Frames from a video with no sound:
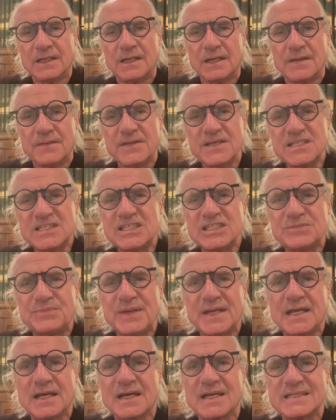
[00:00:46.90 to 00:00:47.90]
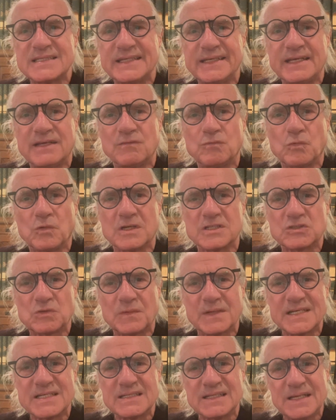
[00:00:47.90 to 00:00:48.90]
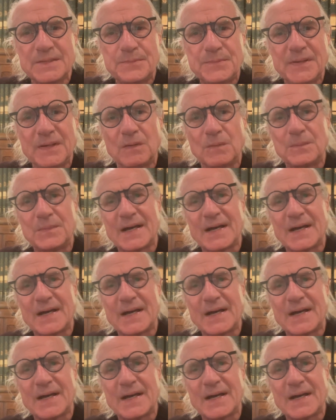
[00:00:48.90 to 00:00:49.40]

This is because it was originally built